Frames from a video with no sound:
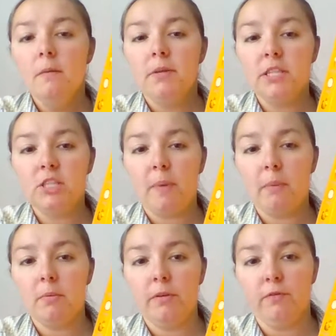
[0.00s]
But this is
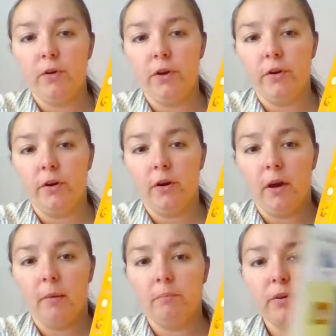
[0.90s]
probably for your
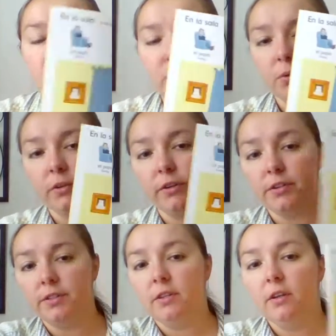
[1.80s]

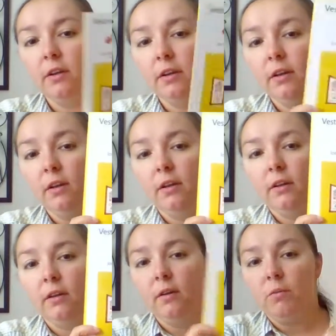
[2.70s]
preschoolers,
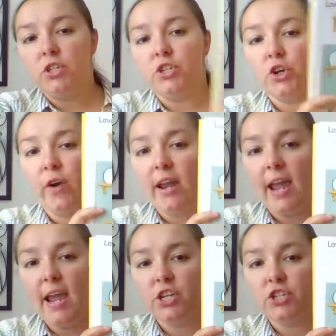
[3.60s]
which is a great
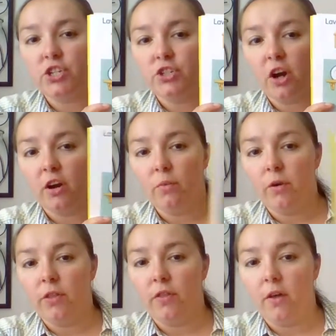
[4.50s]
age to start
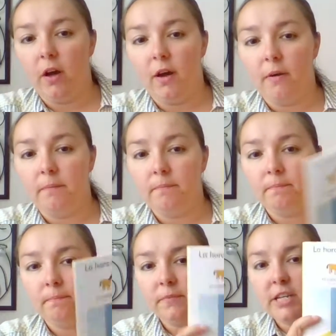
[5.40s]
with
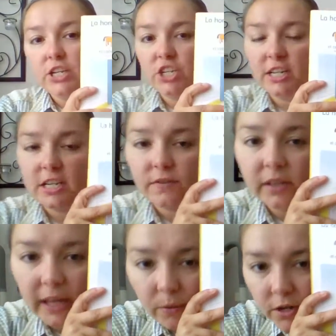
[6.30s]
teaching a different
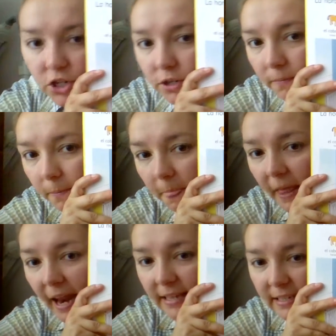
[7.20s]
language.
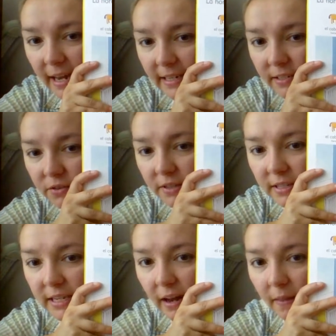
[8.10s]
It has a nice little
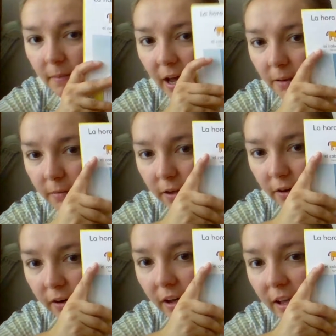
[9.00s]
scene on the bottom
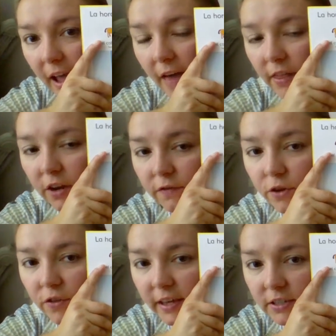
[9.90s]
here, and then a
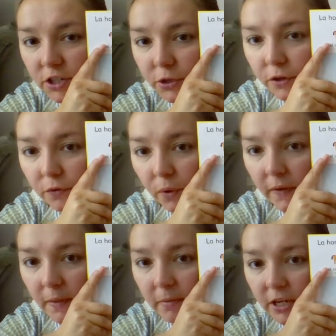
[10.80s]
few things to look for
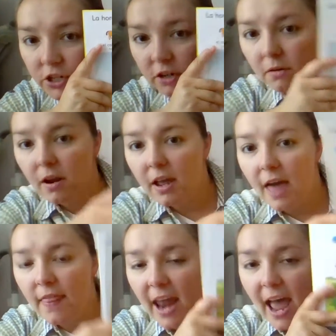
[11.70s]
in the picture,
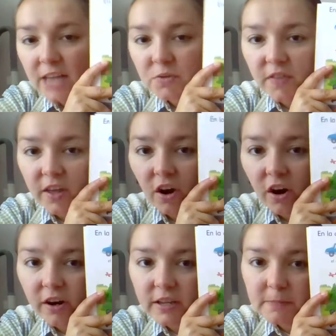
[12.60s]
and then it has what they
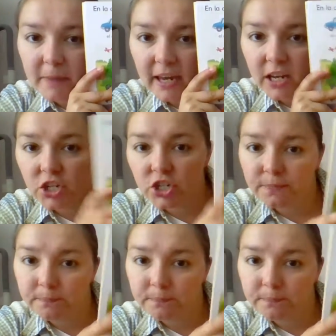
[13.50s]
are in Spanish.